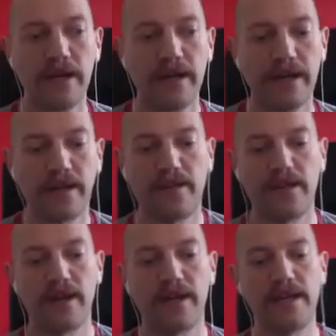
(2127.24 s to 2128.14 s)
It's the
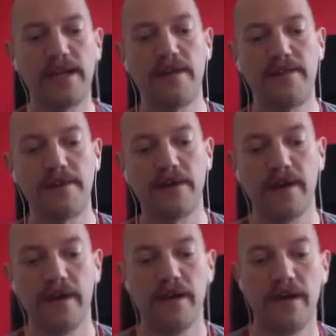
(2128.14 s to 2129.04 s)
idea that,
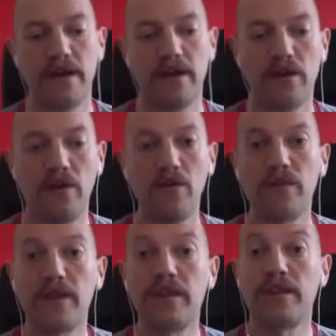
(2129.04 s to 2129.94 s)
oh,
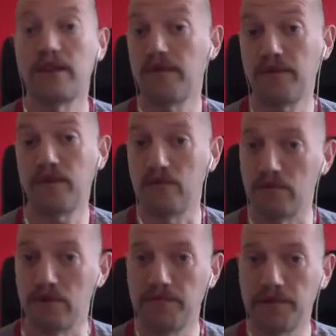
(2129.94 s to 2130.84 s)
this is a difficult
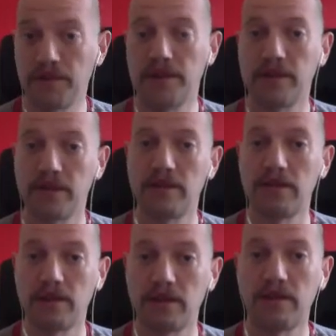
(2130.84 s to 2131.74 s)
one because it doesn't
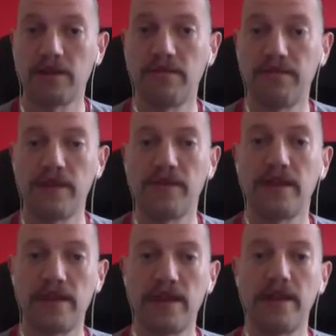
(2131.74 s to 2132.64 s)
just fit the
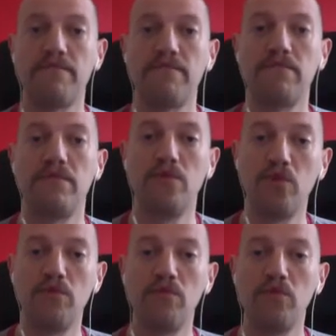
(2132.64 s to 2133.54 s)
same
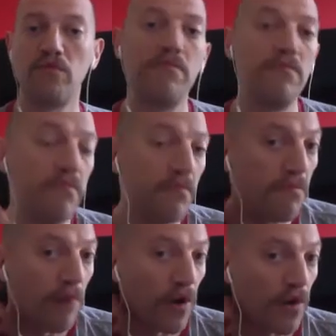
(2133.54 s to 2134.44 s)
normal
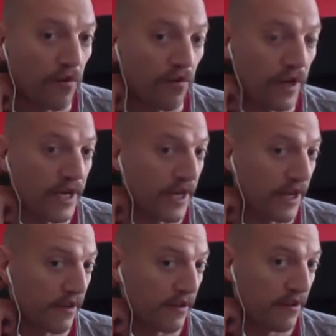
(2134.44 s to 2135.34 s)
mode of
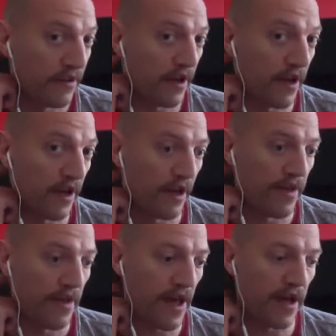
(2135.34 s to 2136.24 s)
reading,
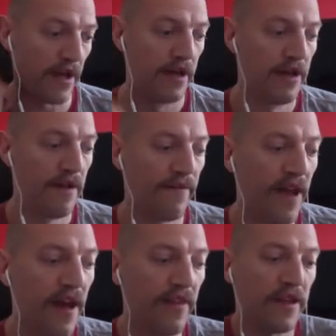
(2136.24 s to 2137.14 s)
and that
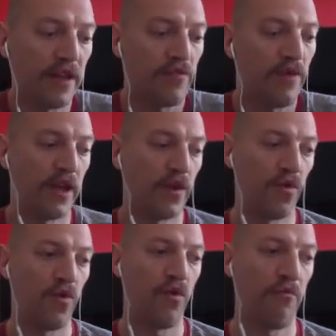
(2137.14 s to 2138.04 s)
I think is where
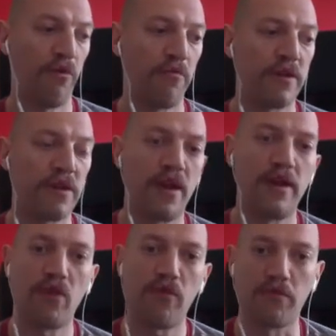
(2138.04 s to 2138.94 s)
you're probably turned
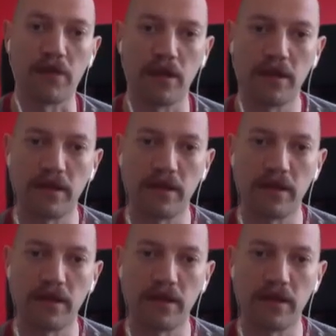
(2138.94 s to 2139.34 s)
off a bit.